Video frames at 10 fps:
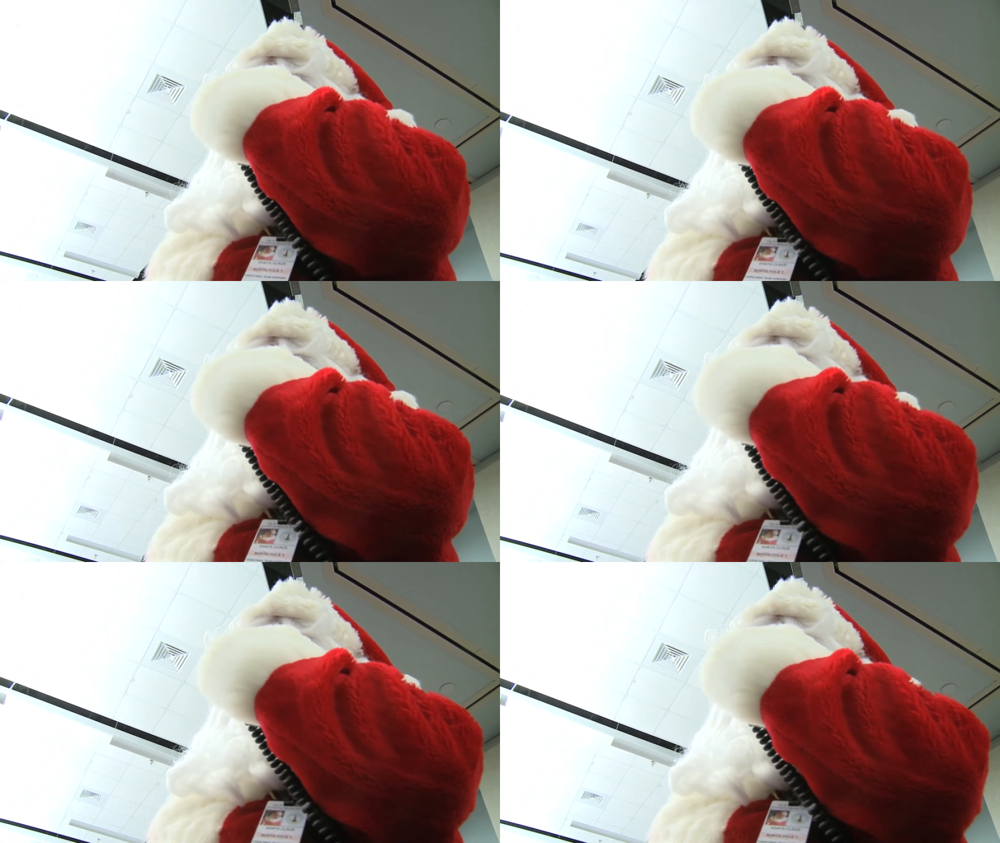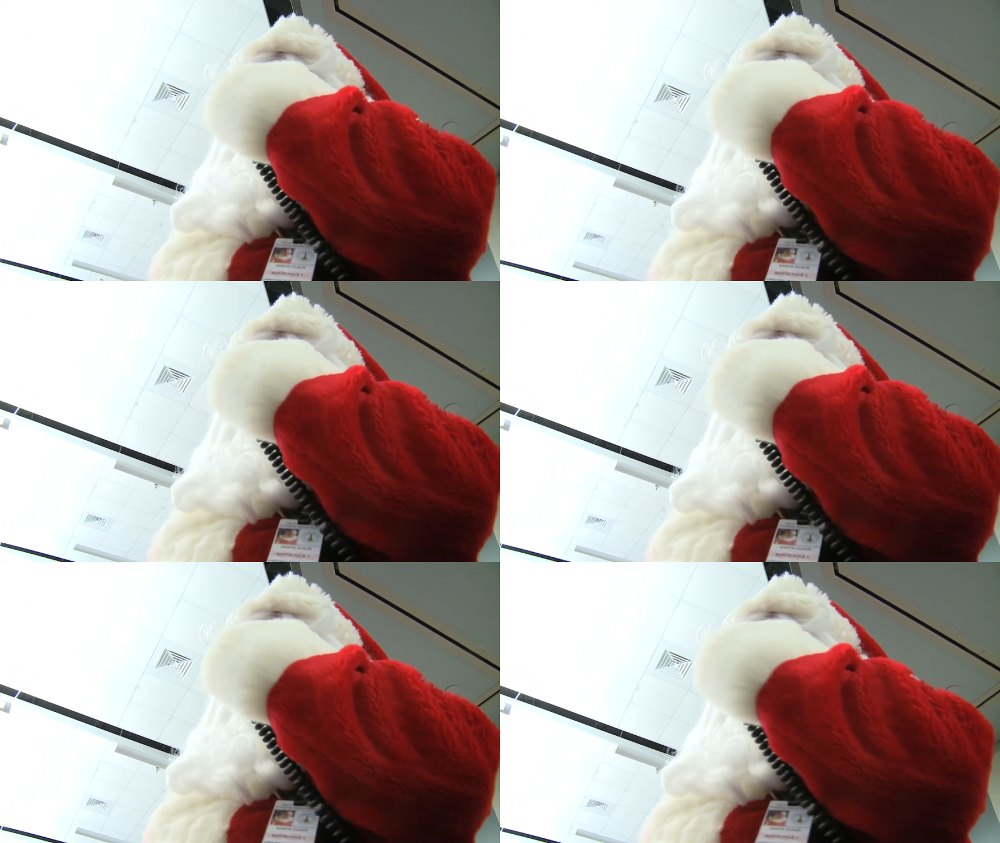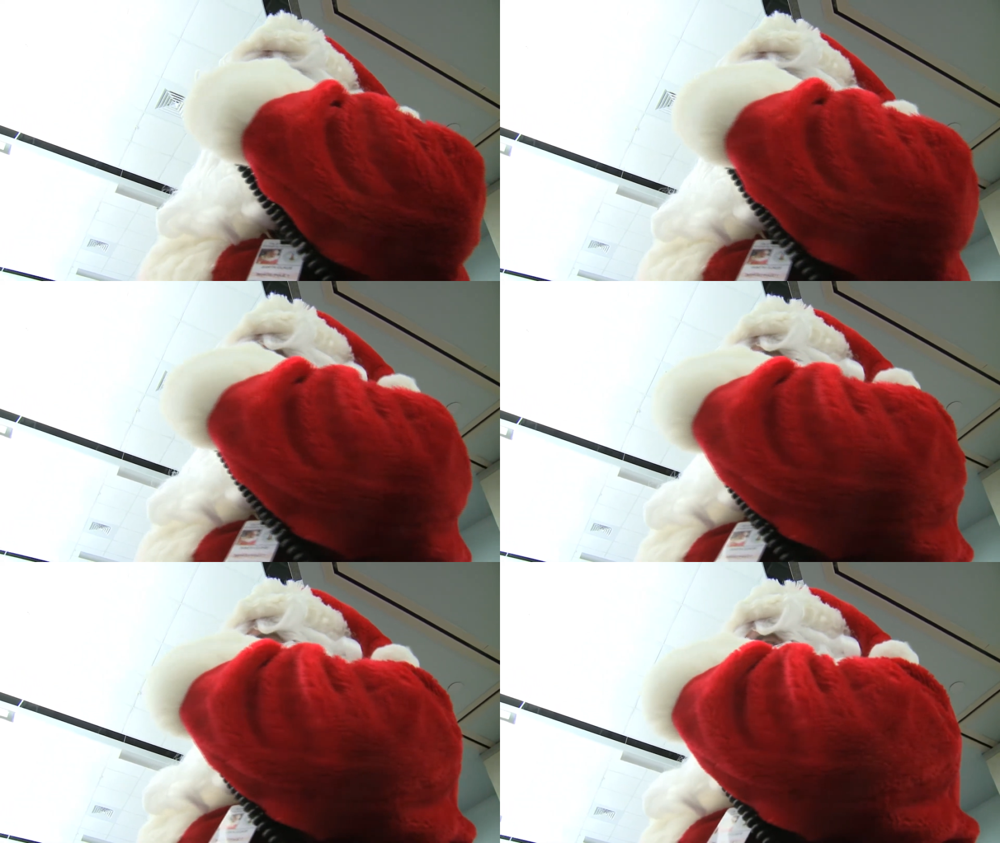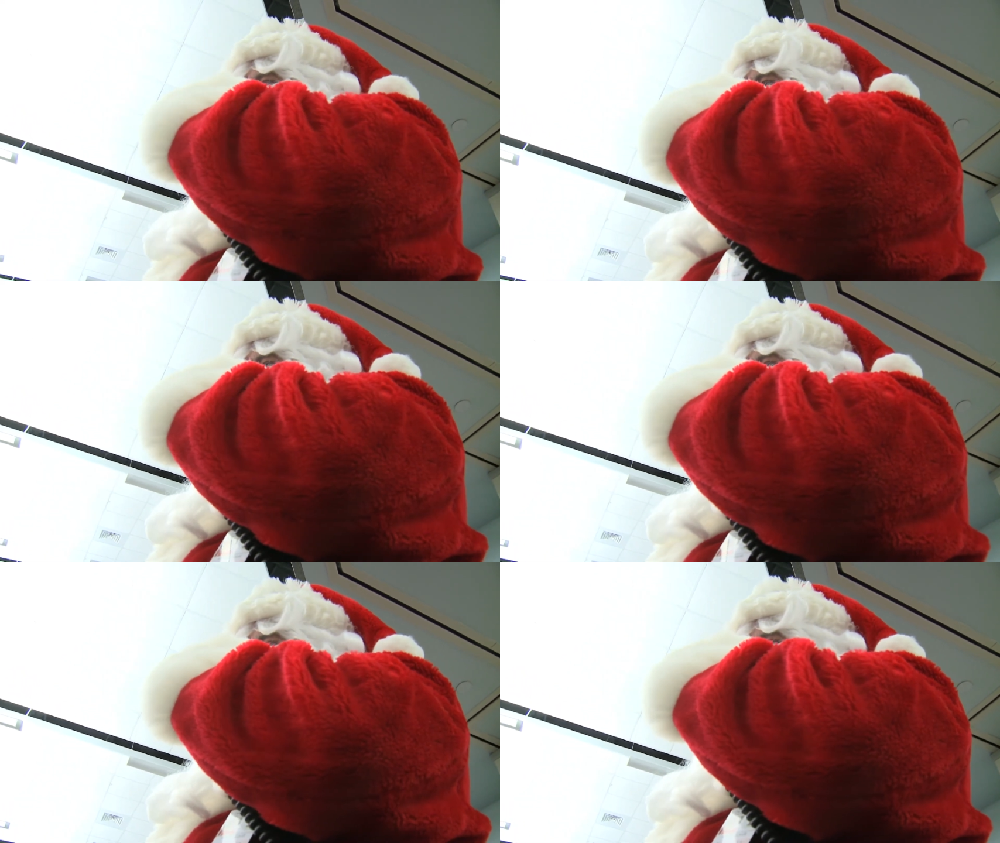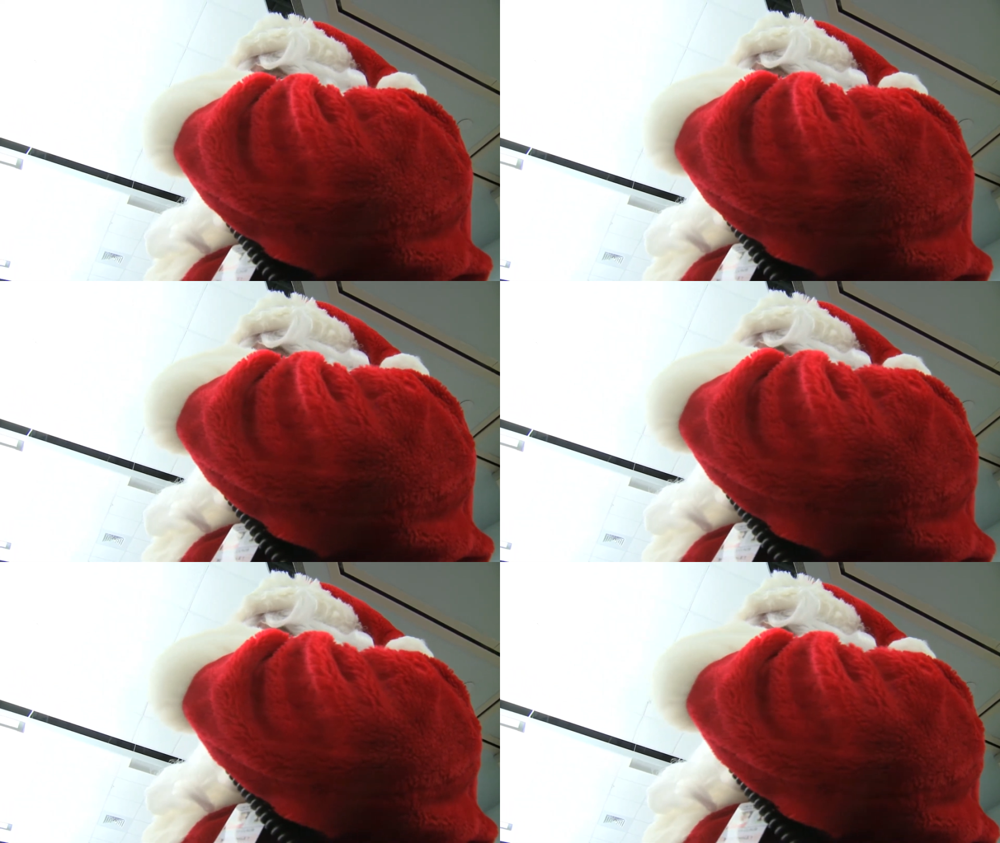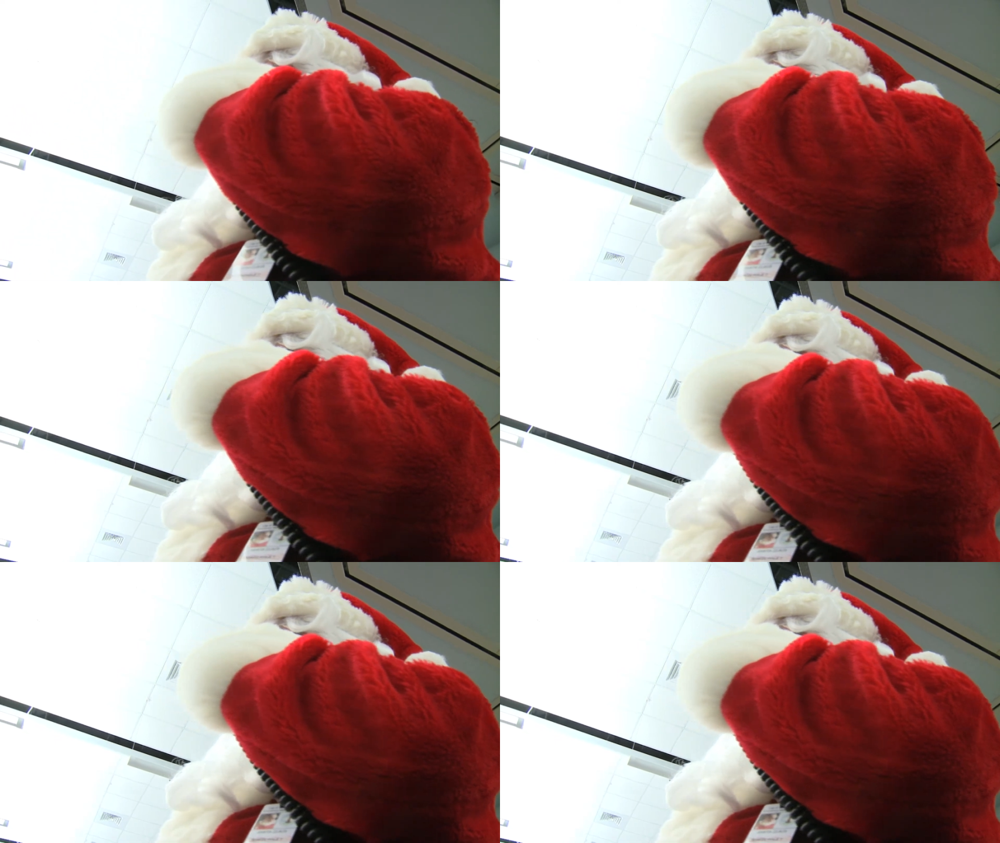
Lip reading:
Nobody's mouth can be seen.